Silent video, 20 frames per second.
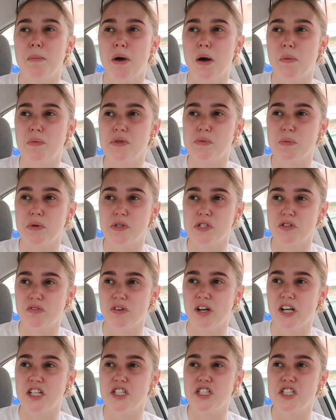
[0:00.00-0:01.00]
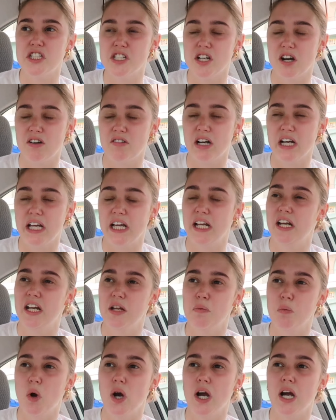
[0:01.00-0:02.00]
mom was supposed to run it. She's not running it
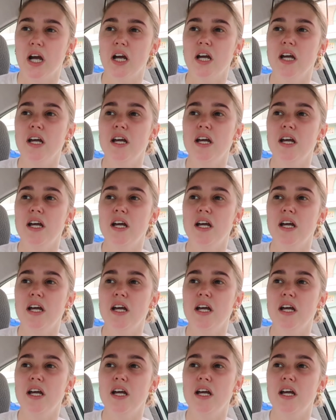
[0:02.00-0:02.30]
anymore.